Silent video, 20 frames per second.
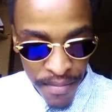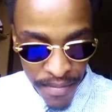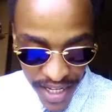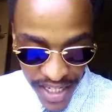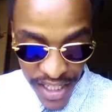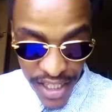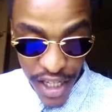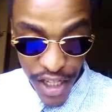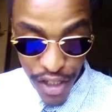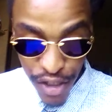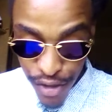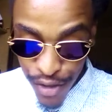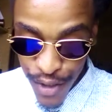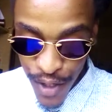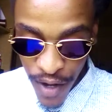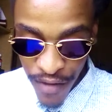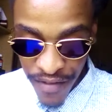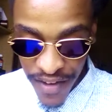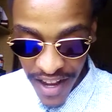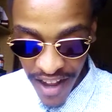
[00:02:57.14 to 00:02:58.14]
is the use
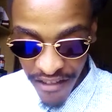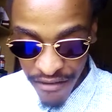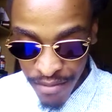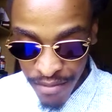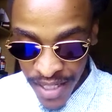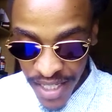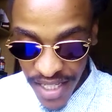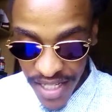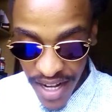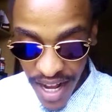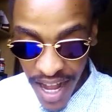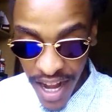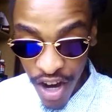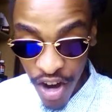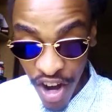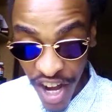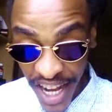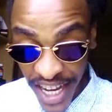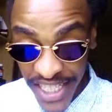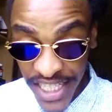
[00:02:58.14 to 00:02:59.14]
of government's
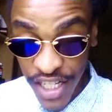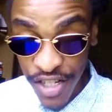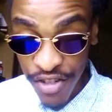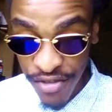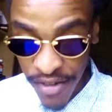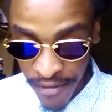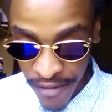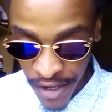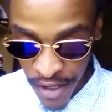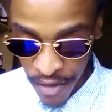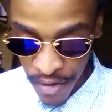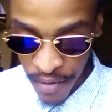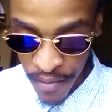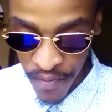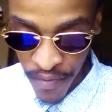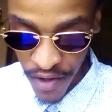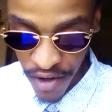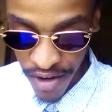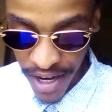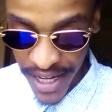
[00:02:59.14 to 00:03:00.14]
collected revenue,
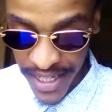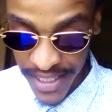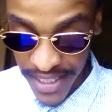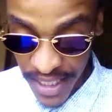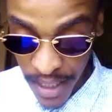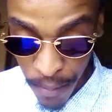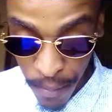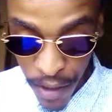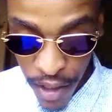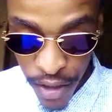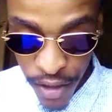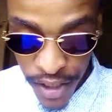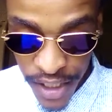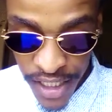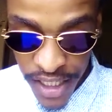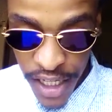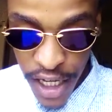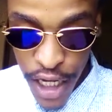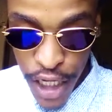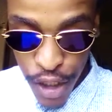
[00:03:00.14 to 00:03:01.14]
right?
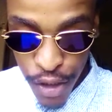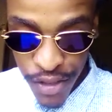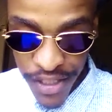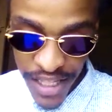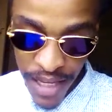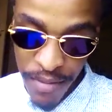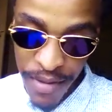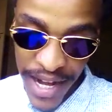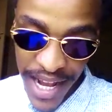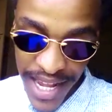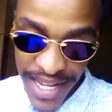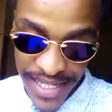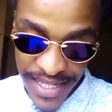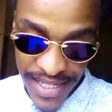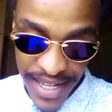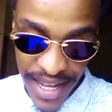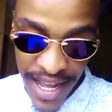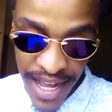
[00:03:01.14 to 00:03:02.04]
Typically to stabilize